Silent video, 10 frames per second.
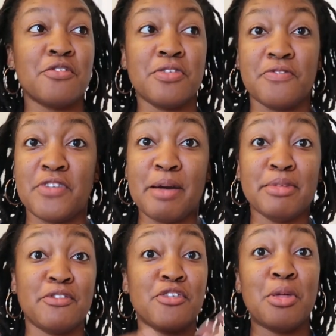for the
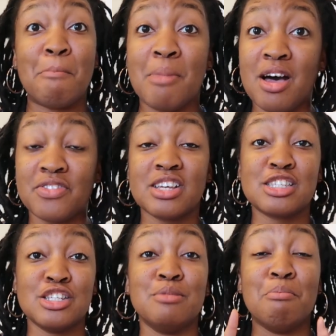family, for the month,
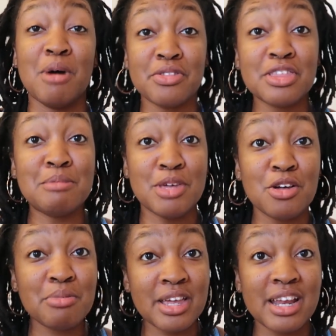because monthly
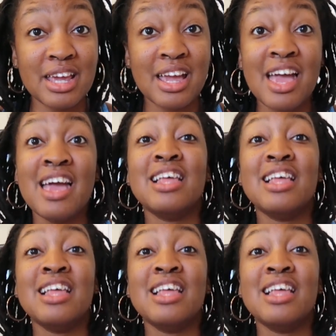meal planning